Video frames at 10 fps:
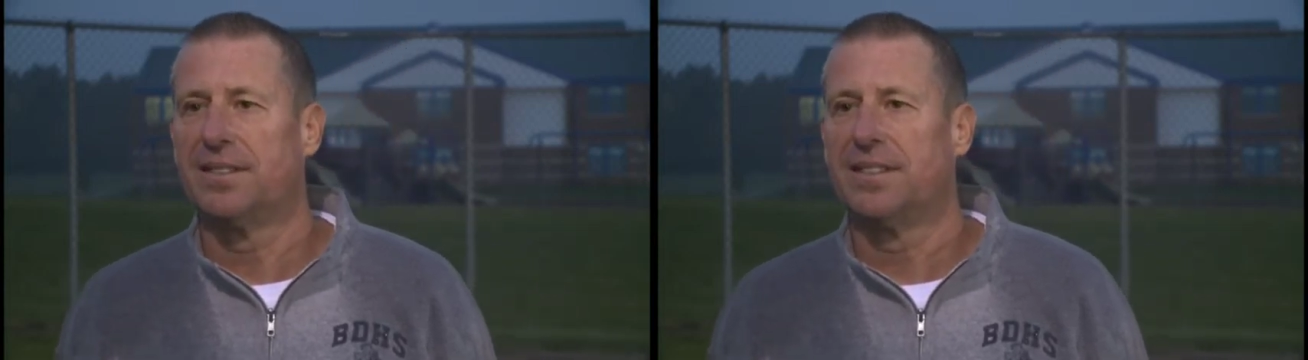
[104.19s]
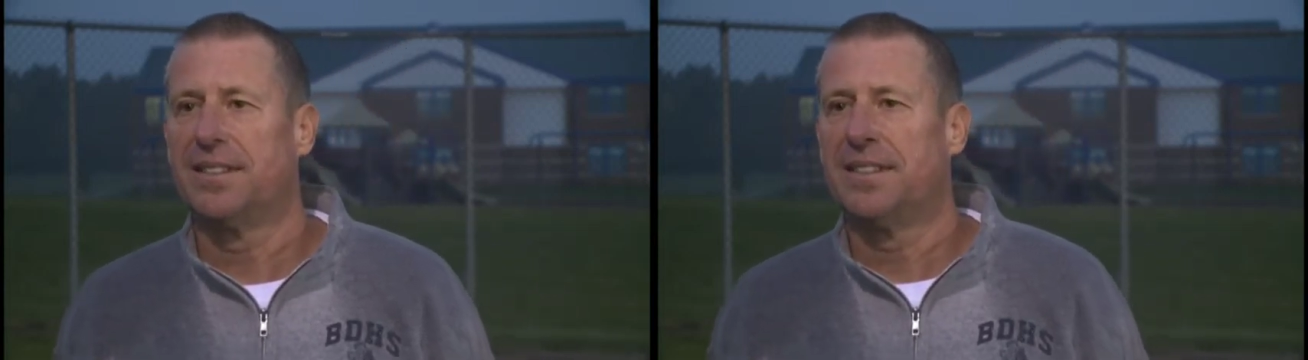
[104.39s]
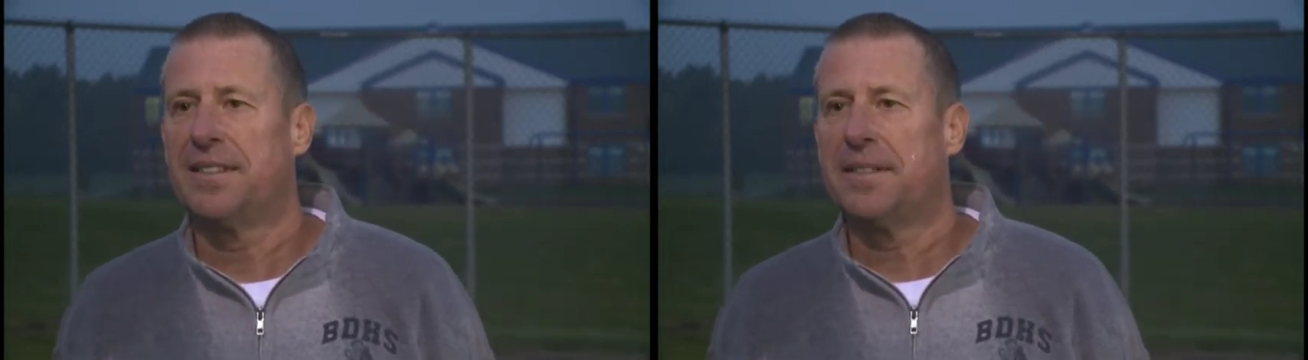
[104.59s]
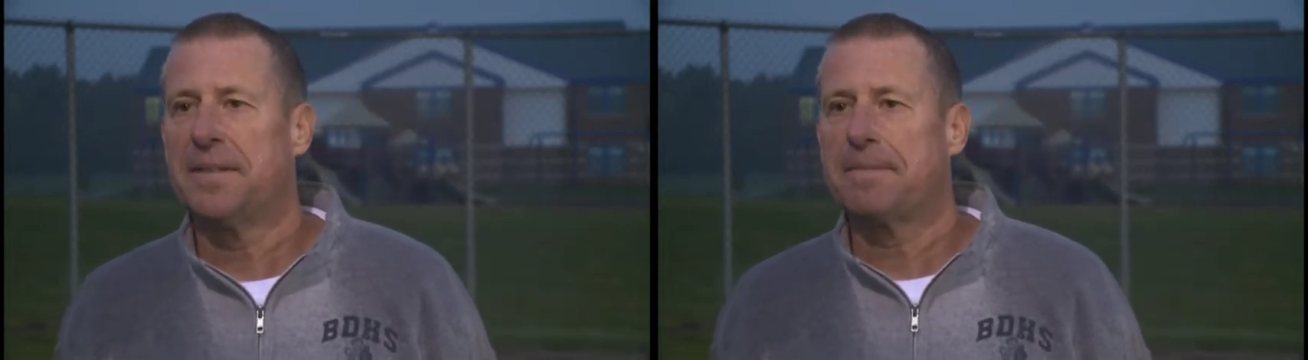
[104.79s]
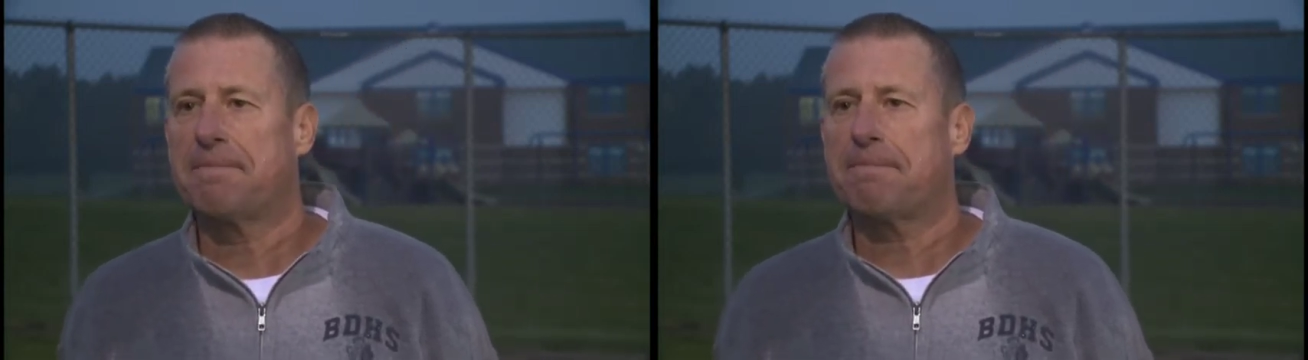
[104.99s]
Talk to me about
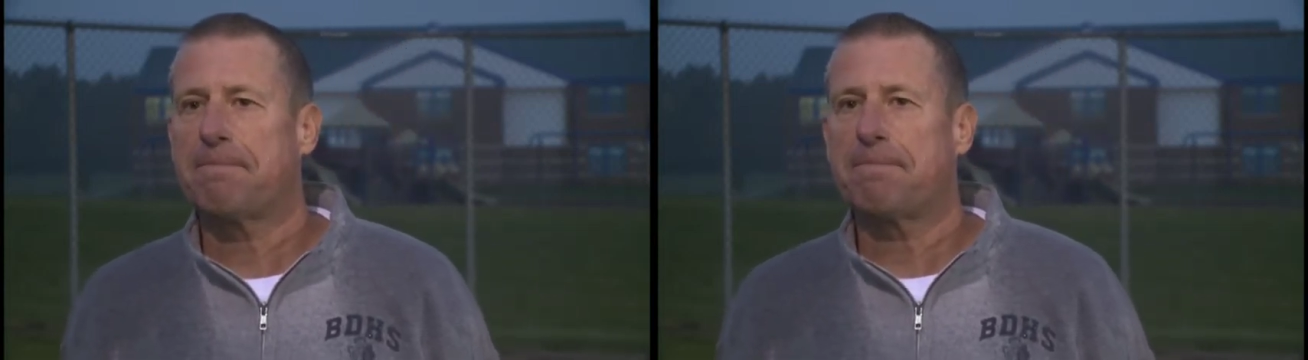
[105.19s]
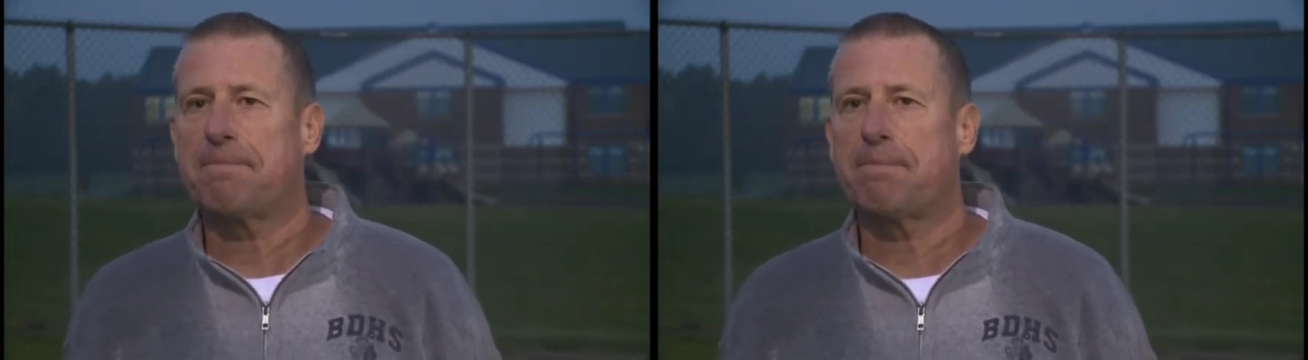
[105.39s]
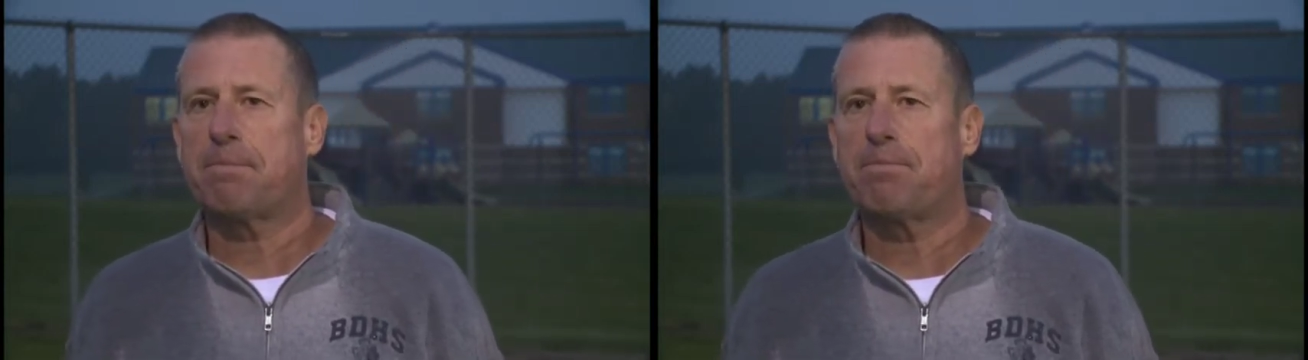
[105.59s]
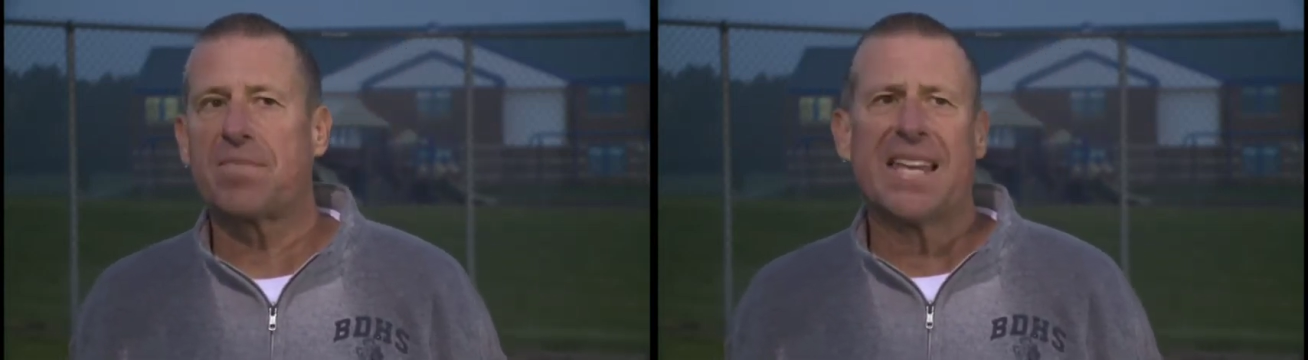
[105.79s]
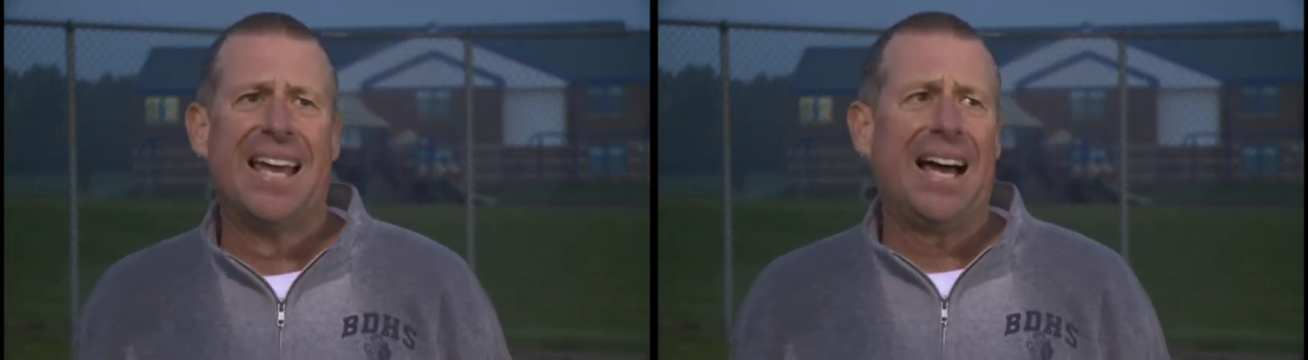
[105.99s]
either Snyder or
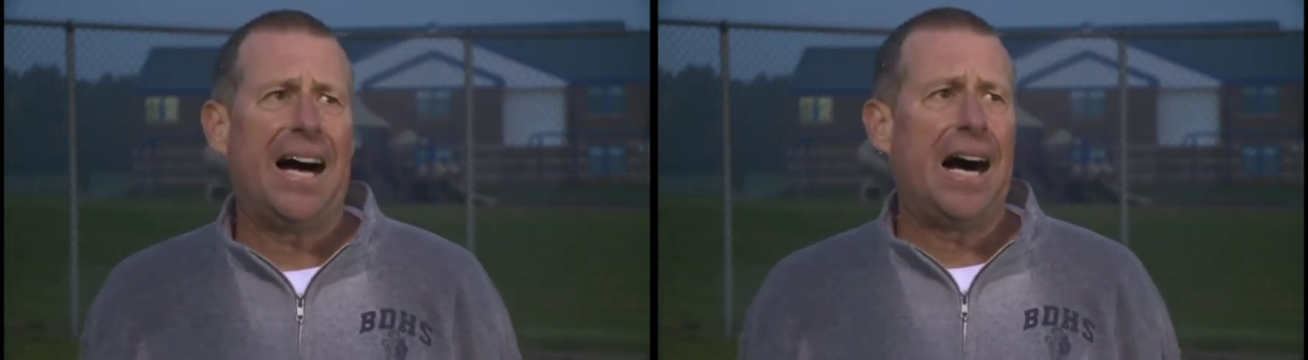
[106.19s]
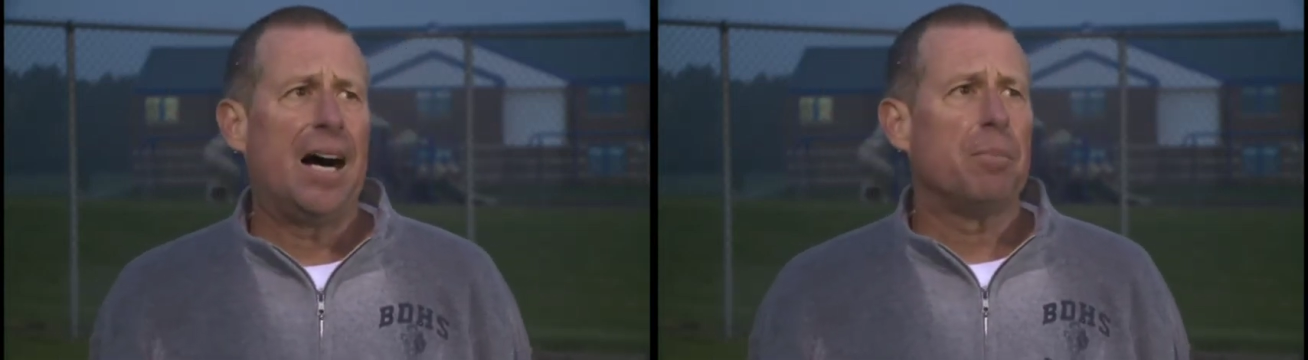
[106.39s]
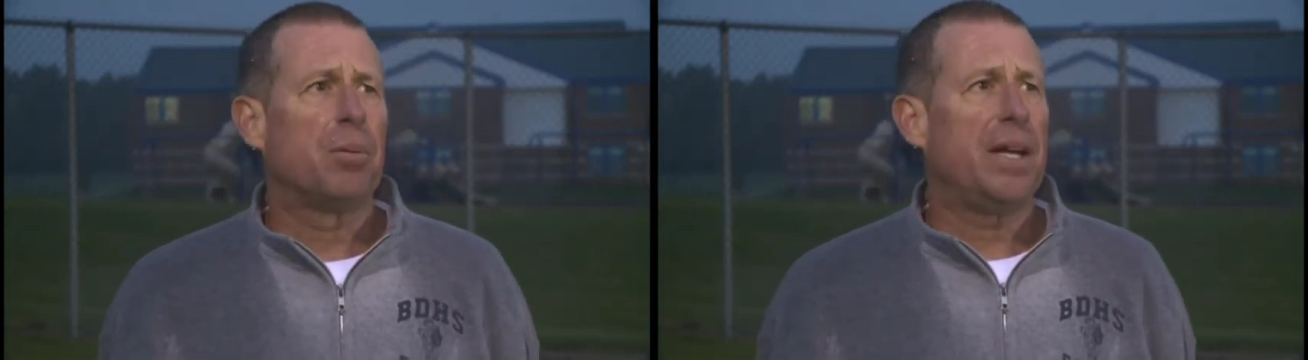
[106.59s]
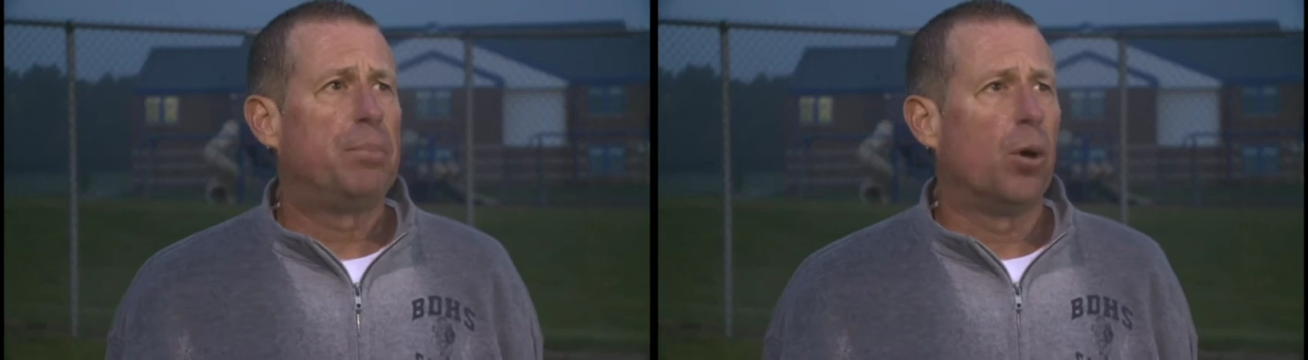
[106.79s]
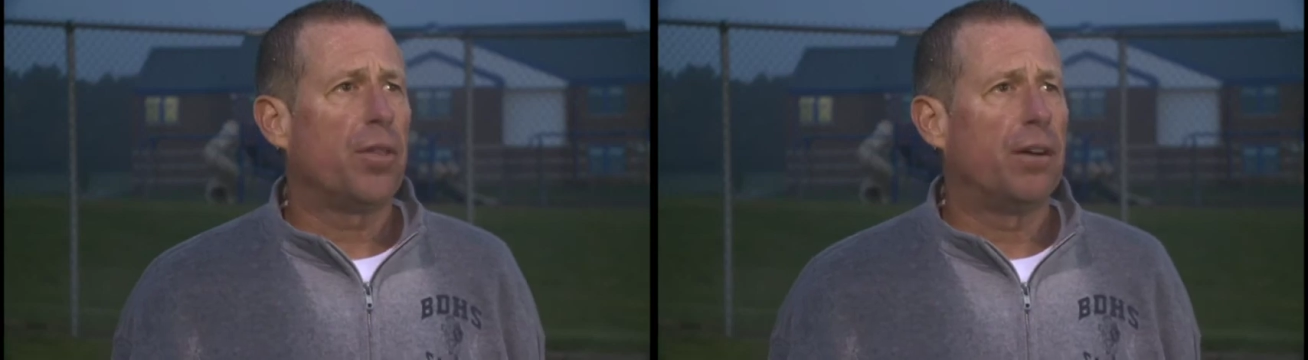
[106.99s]
Northrop. Um, played
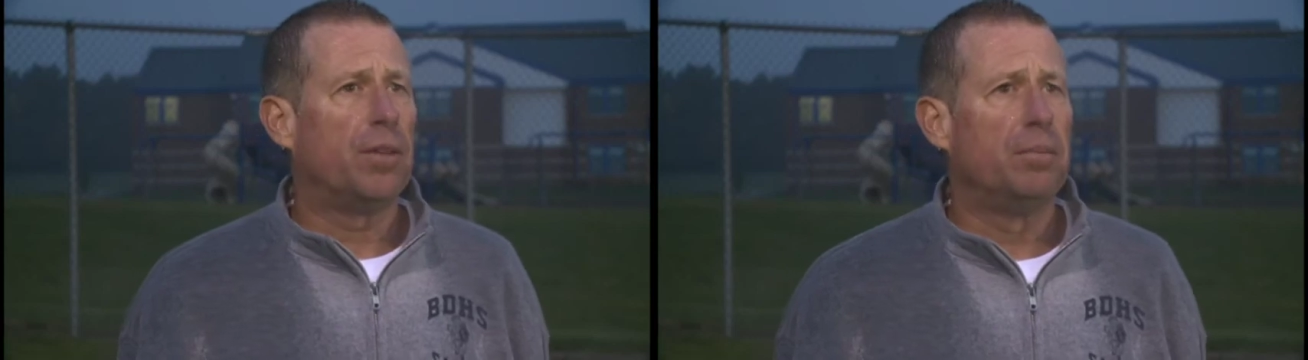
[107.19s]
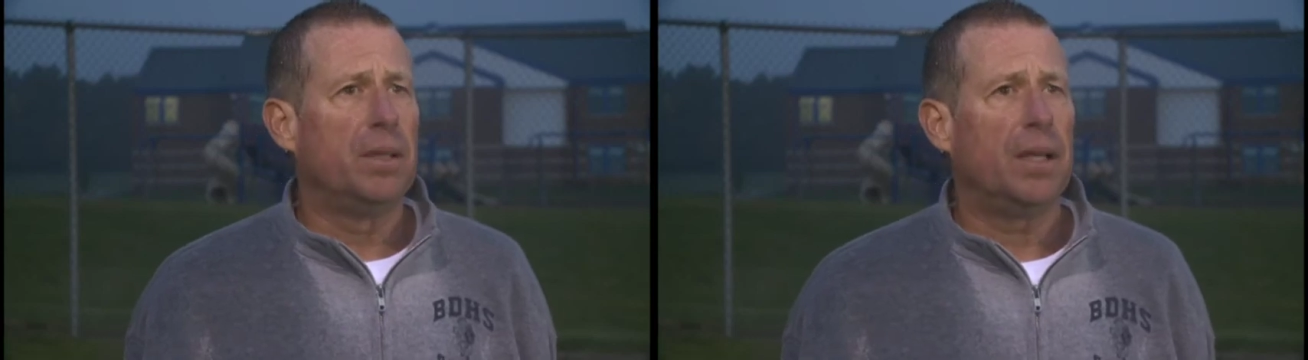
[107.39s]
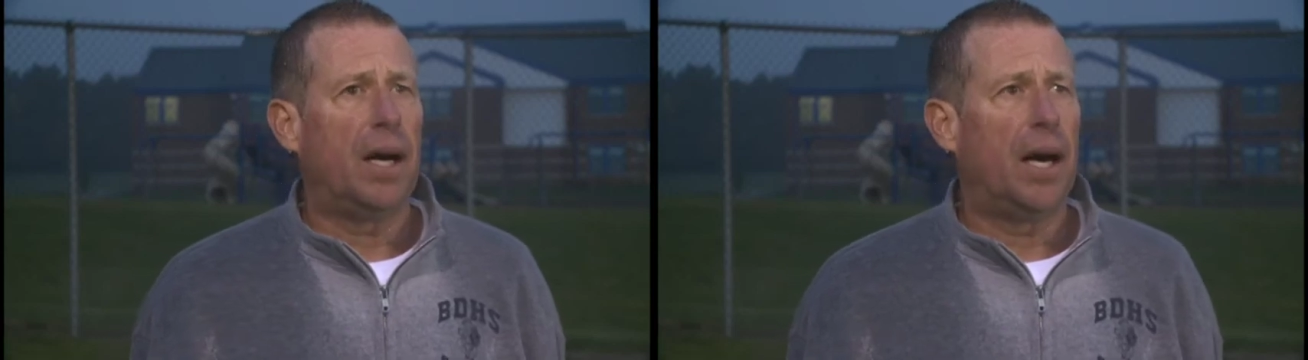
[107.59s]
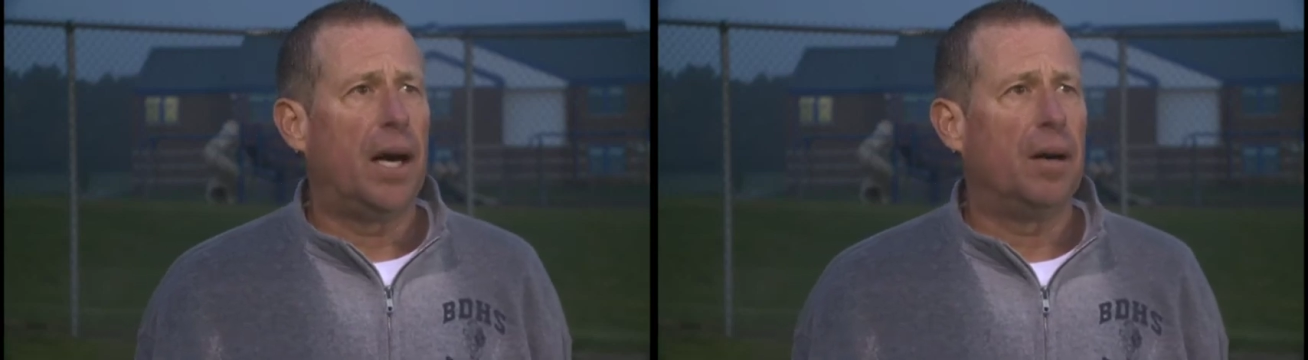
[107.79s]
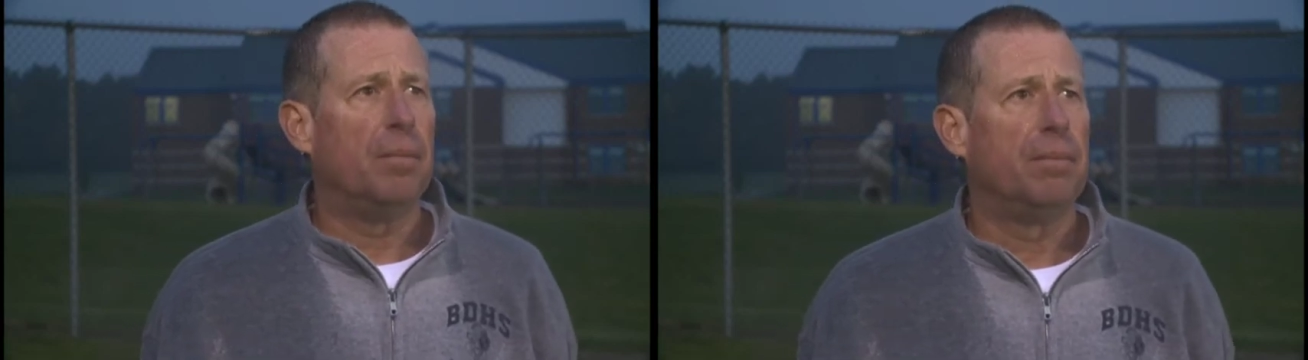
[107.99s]
both of them.
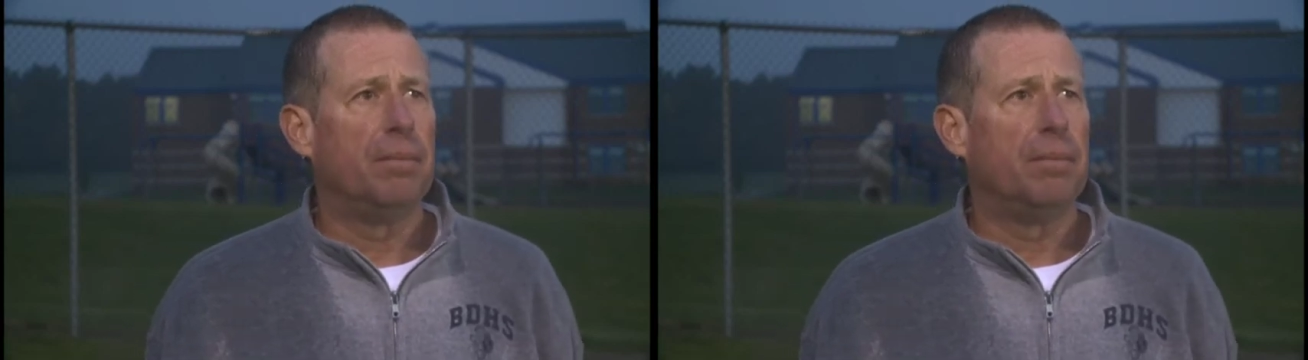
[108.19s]
Um,